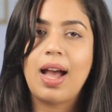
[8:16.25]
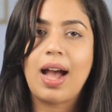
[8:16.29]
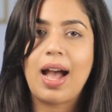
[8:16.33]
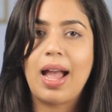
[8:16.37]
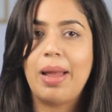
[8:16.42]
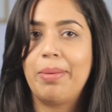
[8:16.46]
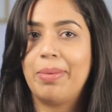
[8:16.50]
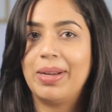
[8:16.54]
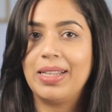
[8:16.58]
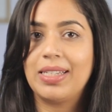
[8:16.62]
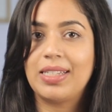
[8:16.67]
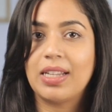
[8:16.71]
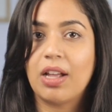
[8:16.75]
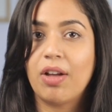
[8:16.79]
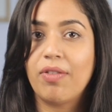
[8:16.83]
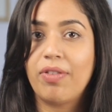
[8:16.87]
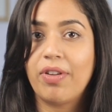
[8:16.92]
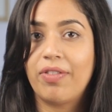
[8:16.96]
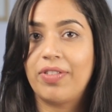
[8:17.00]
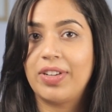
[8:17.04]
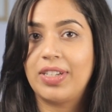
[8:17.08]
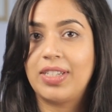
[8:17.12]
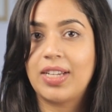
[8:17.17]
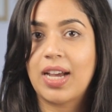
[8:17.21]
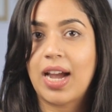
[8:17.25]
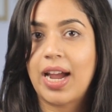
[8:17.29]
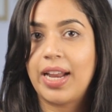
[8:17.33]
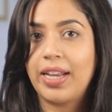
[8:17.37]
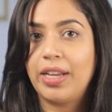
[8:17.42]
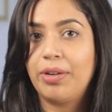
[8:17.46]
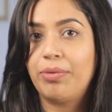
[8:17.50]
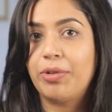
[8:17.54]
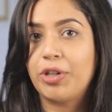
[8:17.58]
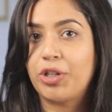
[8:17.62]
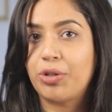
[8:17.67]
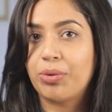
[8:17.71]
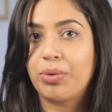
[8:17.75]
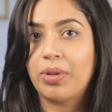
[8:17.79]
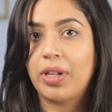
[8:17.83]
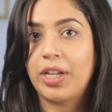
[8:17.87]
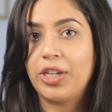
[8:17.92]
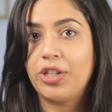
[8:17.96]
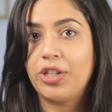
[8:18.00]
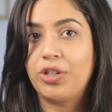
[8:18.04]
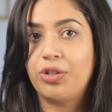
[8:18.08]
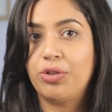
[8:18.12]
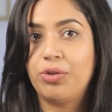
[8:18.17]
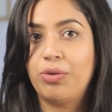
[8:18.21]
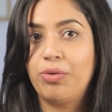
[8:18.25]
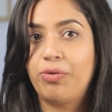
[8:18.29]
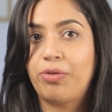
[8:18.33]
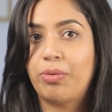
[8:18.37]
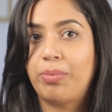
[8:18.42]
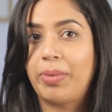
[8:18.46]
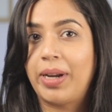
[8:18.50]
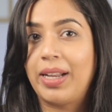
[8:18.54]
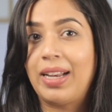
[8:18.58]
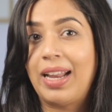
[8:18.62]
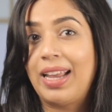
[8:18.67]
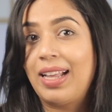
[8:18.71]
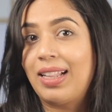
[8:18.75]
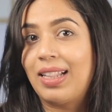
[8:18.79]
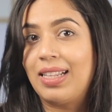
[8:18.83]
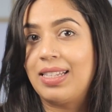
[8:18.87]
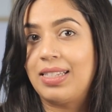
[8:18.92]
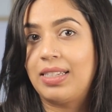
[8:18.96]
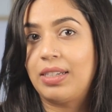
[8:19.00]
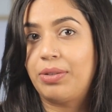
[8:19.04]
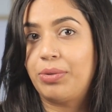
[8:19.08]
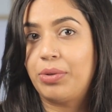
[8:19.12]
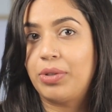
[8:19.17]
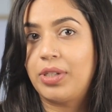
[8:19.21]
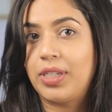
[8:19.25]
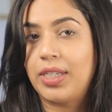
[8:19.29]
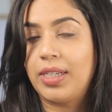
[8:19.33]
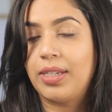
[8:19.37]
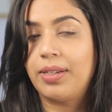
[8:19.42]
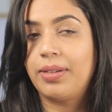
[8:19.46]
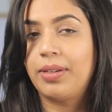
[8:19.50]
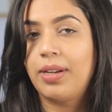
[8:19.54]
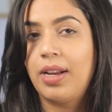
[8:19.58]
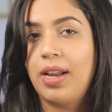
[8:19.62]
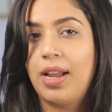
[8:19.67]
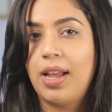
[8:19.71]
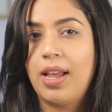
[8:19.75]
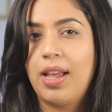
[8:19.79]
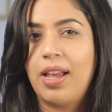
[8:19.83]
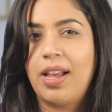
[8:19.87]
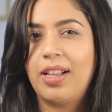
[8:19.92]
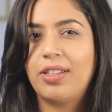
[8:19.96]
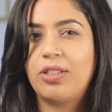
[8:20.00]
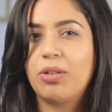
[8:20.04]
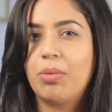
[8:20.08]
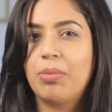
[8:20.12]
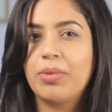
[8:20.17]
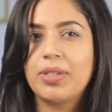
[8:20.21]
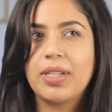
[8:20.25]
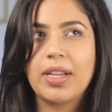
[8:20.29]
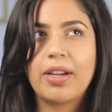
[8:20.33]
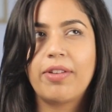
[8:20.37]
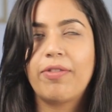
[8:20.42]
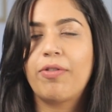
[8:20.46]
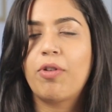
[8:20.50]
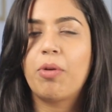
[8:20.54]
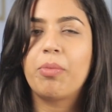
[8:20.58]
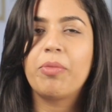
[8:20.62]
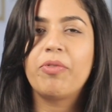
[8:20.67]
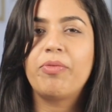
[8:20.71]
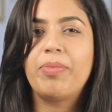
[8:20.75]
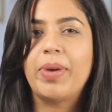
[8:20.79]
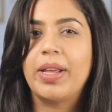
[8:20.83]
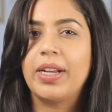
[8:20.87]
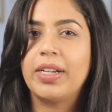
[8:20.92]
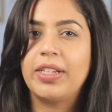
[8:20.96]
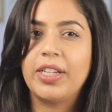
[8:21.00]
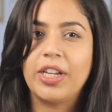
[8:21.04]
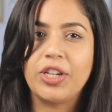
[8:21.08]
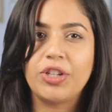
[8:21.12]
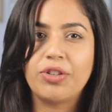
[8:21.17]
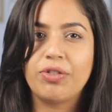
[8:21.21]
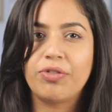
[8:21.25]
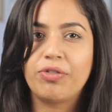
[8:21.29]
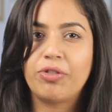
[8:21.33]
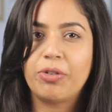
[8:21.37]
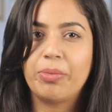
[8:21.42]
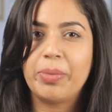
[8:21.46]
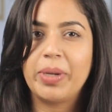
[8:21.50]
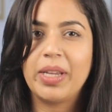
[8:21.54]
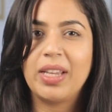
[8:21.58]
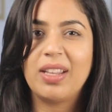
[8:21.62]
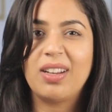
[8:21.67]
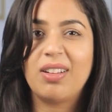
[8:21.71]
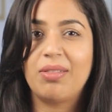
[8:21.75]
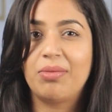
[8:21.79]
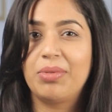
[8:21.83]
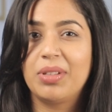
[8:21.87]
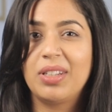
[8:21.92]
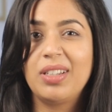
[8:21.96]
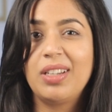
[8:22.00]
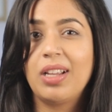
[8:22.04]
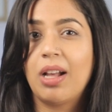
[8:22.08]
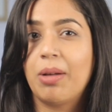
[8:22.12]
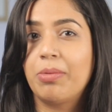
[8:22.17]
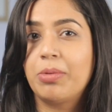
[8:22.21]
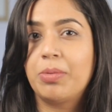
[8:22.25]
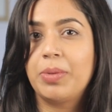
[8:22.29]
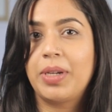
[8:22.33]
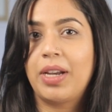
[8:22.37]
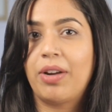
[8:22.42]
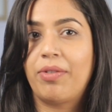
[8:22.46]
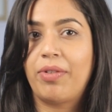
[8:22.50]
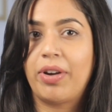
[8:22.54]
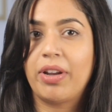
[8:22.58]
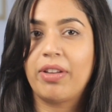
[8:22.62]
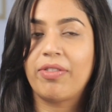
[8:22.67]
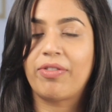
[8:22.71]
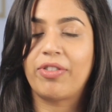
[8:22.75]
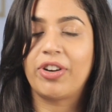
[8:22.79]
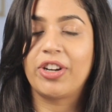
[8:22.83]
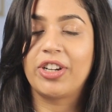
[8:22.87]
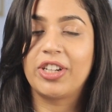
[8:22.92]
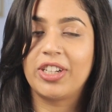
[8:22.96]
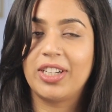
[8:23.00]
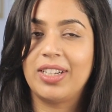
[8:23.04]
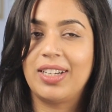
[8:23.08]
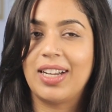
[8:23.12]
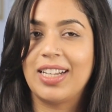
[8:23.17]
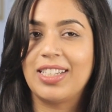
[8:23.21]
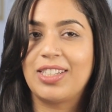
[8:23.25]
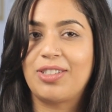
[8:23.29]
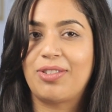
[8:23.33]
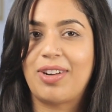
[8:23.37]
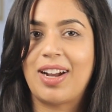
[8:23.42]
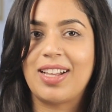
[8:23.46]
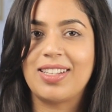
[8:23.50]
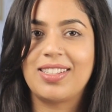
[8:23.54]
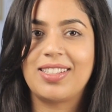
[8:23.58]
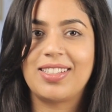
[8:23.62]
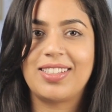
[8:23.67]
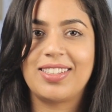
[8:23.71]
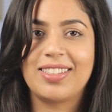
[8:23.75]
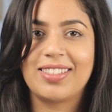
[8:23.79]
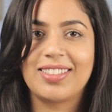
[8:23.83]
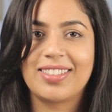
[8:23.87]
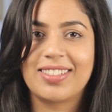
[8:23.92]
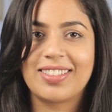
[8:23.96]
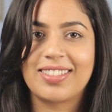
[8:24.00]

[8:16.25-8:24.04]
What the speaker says: I myself have a tiny ritual I do for my night cleansing routine. It's almost like a form of meditation for me, and it really helps me get ready for a good night's rest.